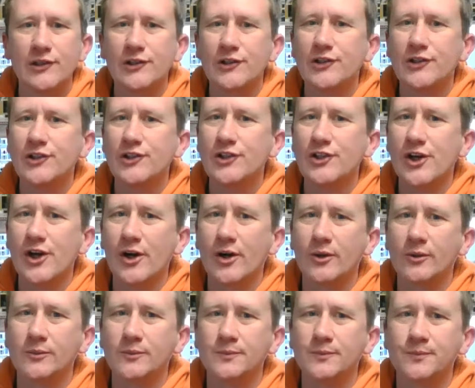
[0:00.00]

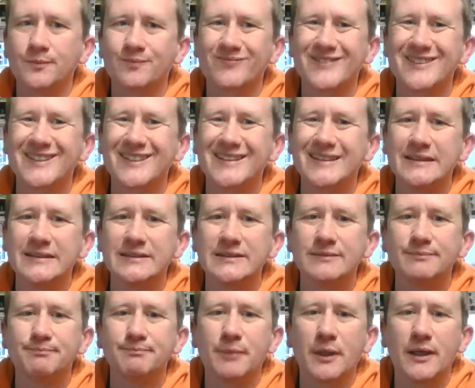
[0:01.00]
No.
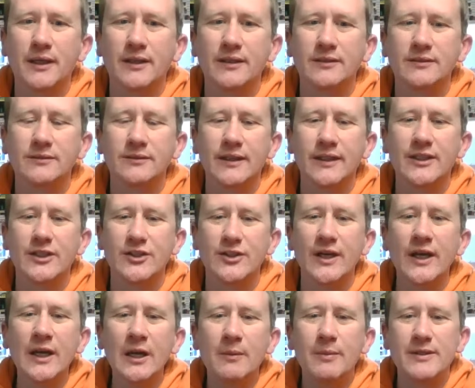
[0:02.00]
Bugger. It does,
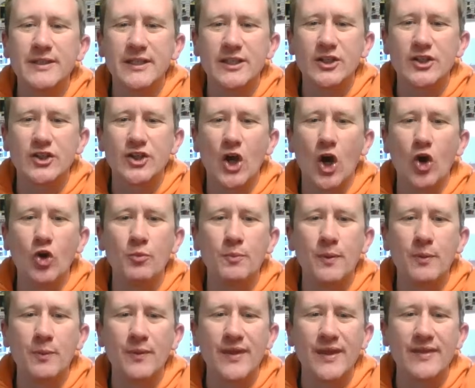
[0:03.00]
because it doesn't
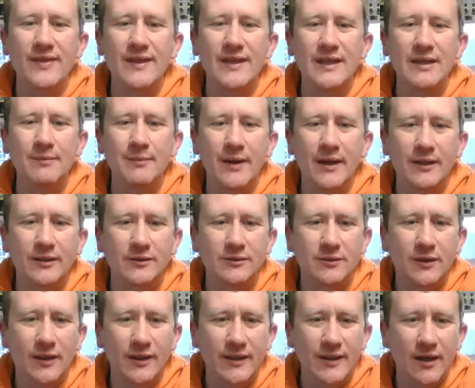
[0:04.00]
open within the
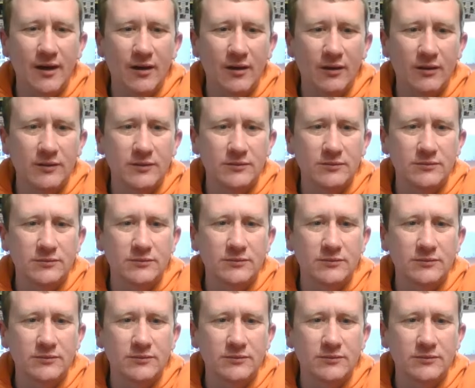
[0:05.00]
email. I can't.